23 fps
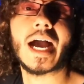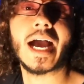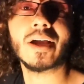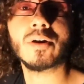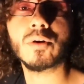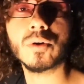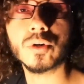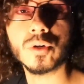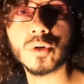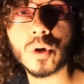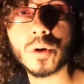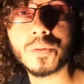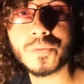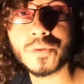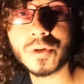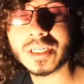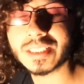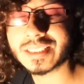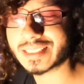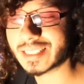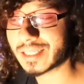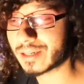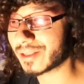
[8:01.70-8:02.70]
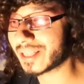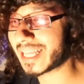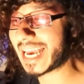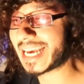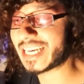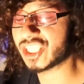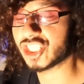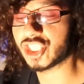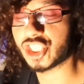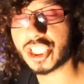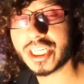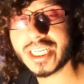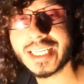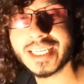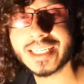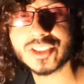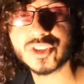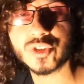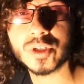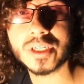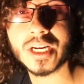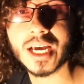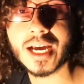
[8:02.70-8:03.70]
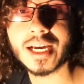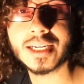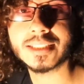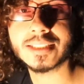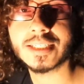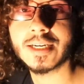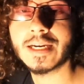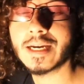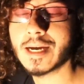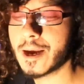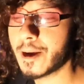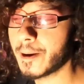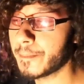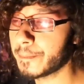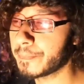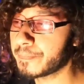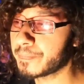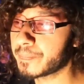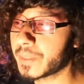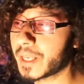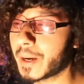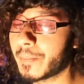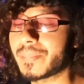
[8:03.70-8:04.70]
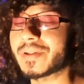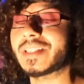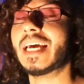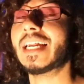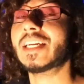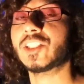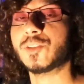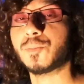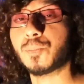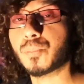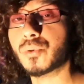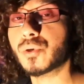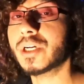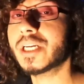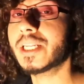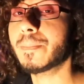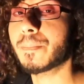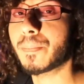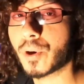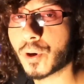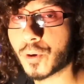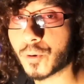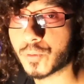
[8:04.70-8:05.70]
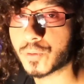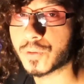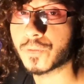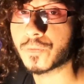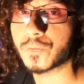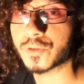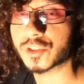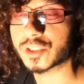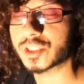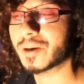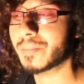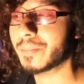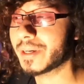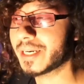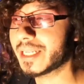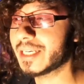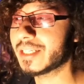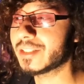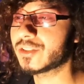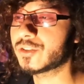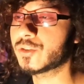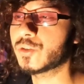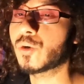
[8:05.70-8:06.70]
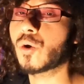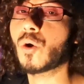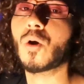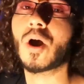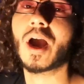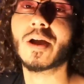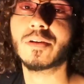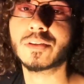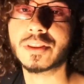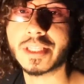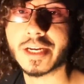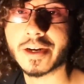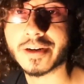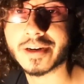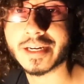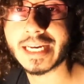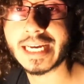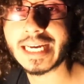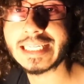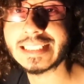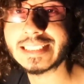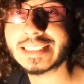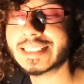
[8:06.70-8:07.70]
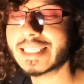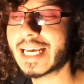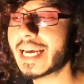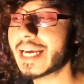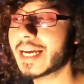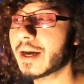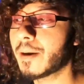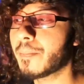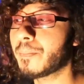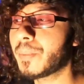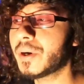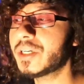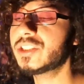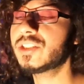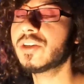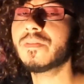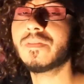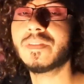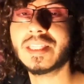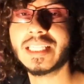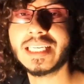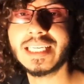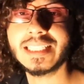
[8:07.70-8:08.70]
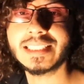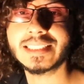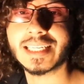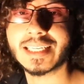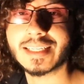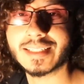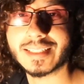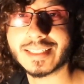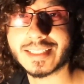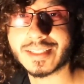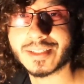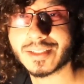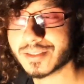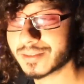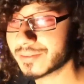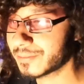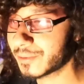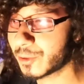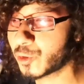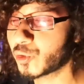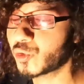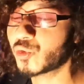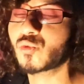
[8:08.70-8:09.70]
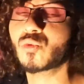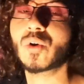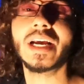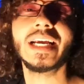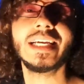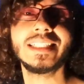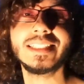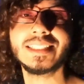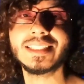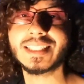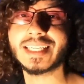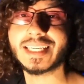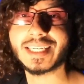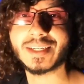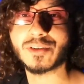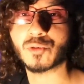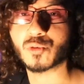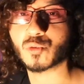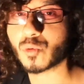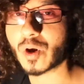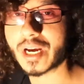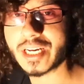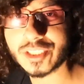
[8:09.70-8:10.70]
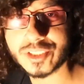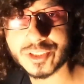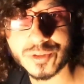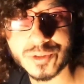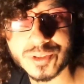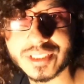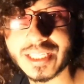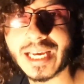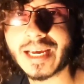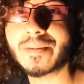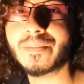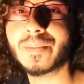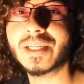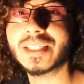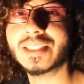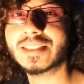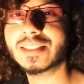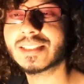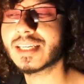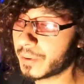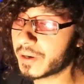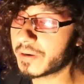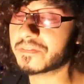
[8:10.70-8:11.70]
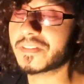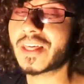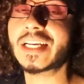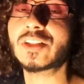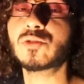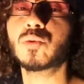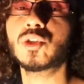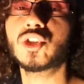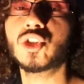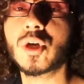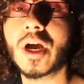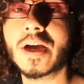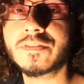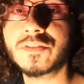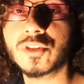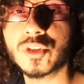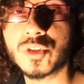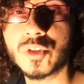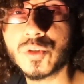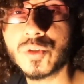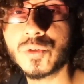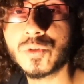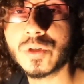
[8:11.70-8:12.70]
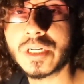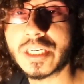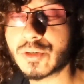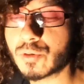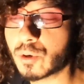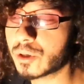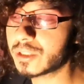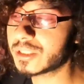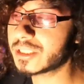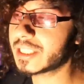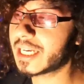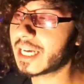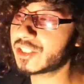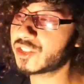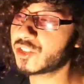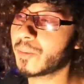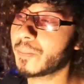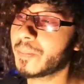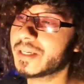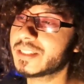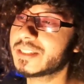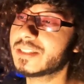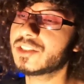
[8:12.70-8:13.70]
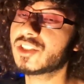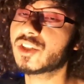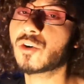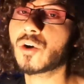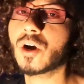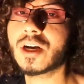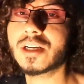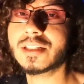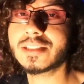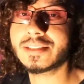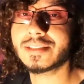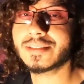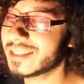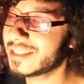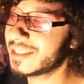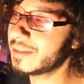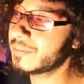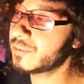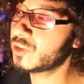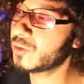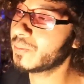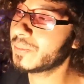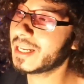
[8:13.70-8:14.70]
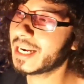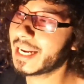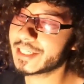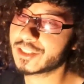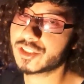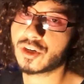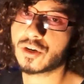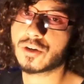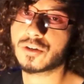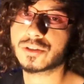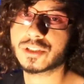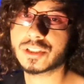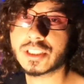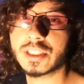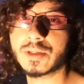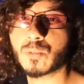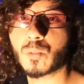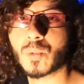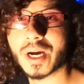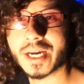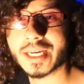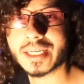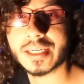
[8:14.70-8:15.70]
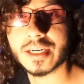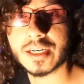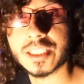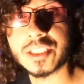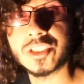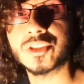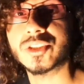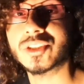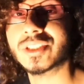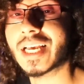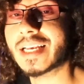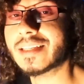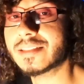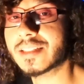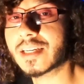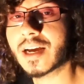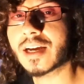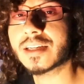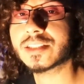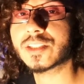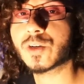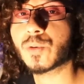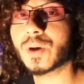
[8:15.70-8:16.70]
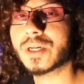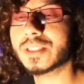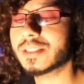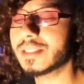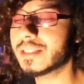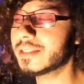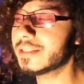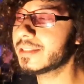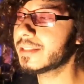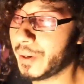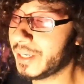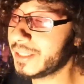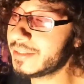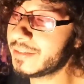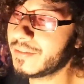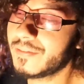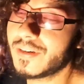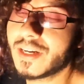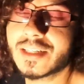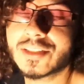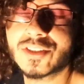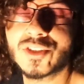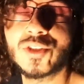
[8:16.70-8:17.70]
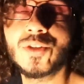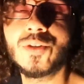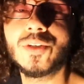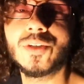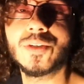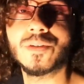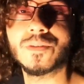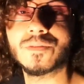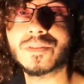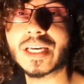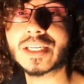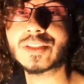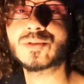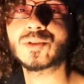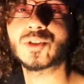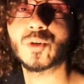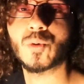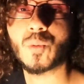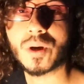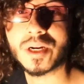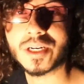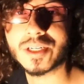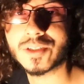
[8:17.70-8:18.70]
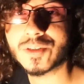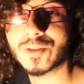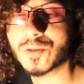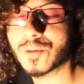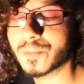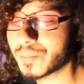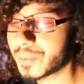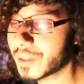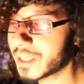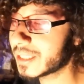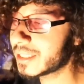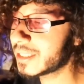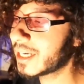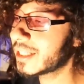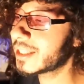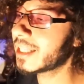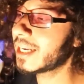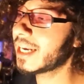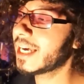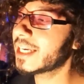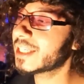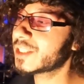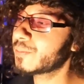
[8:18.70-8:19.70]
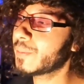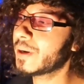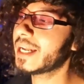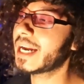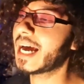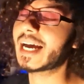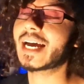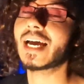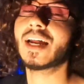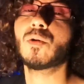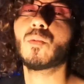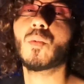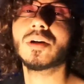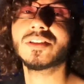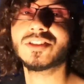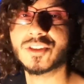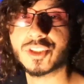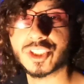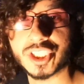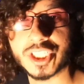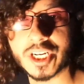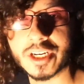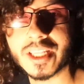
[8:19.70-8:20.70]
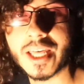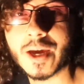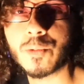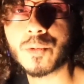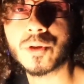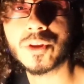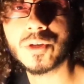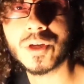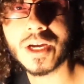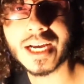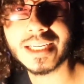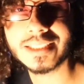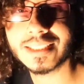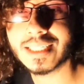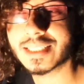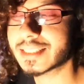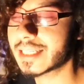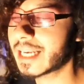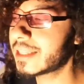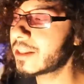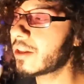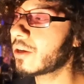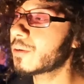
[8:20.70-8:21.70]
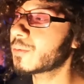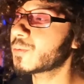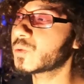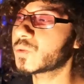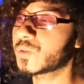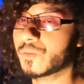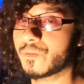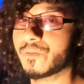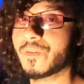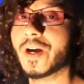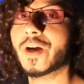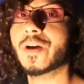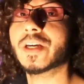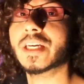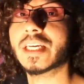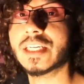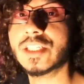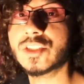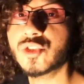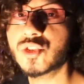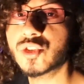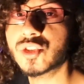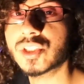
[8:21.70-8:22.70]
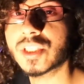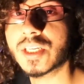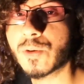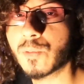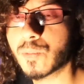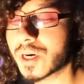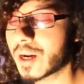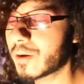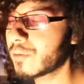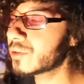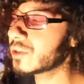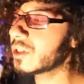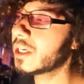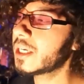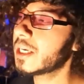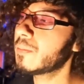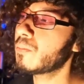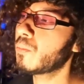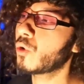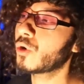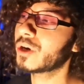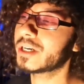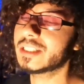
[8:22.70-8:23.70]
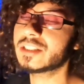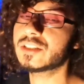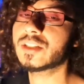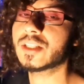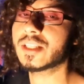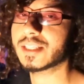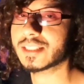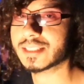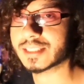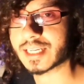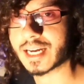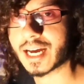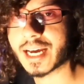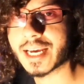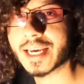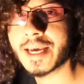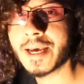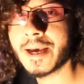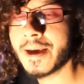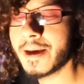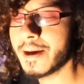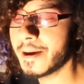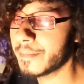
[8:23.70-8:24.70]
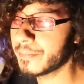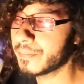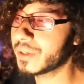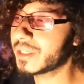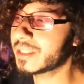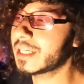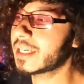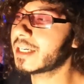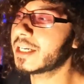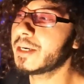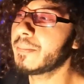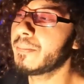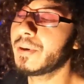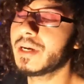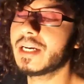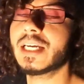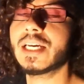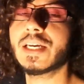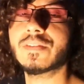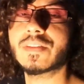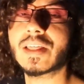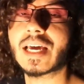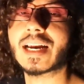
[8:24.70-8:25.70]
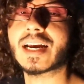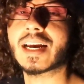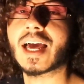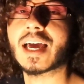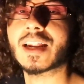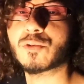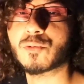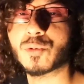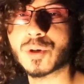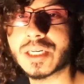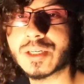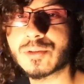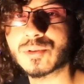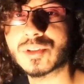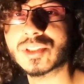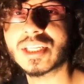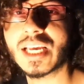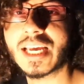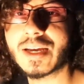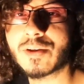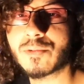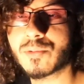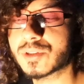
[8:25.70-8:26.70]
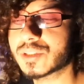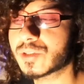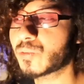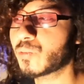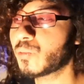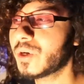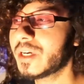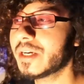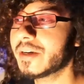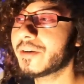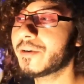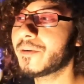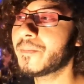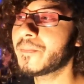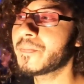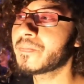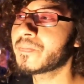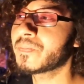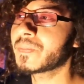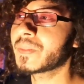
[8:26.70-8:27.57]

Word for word: I don't know if you consider that genius or not, but that is pretty bold for somebody to go out there and say a bunch of these crazy racial statements. But if that's what you have to do in order to get your message across, it seems to me like Charleston White understands the consequences. Best of luck to you if that's what you want to do. But nonetheless, man, I kind of wanted to share that with you guys because I thought it was very interesting when I was looking more into this guy because I couldn't believe that a lot of what he was saying wasn't real